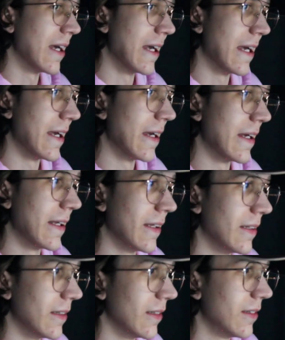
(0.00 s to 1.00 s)

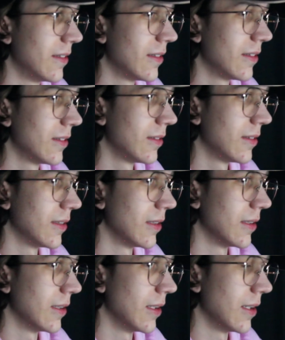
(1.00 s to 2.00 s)
and
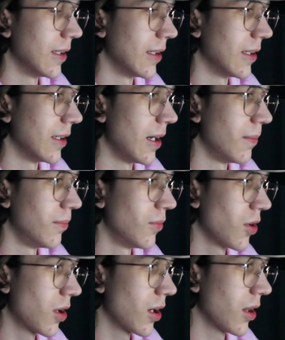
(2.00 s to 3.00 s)
uh, I'm
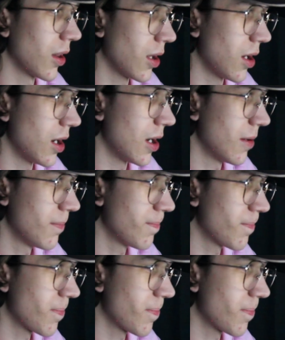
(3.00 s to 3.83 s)
not gonna lie.